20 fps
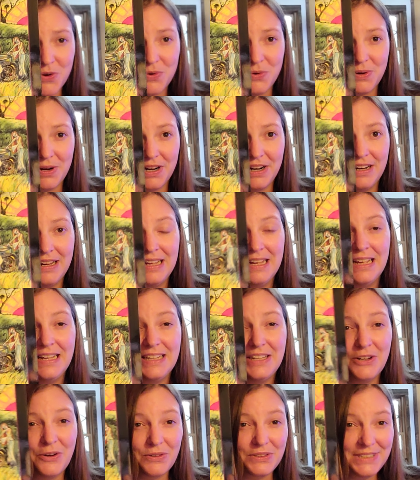who are,
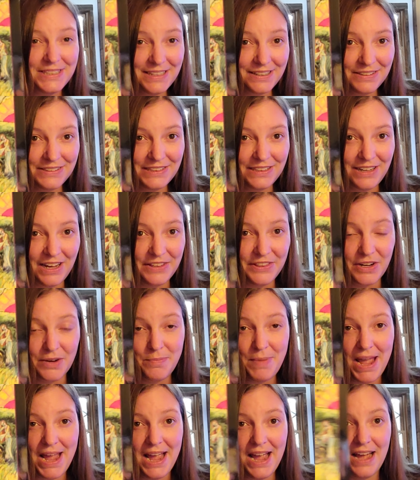on their
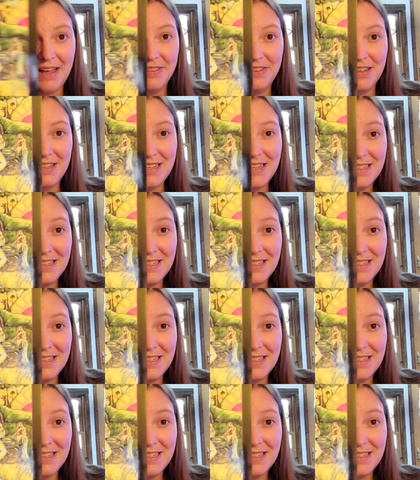path and